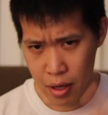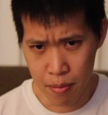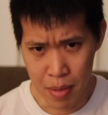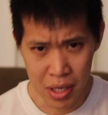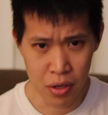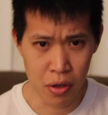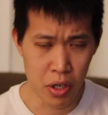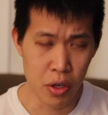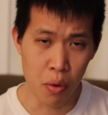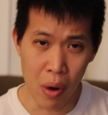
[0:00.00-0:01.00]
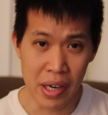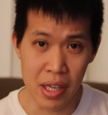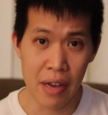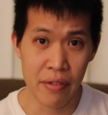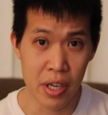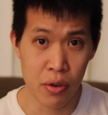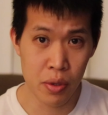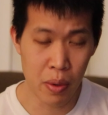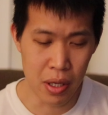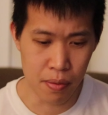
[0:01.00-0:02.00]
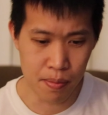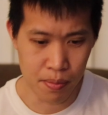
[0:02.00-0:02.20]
make sure you watch that video as well.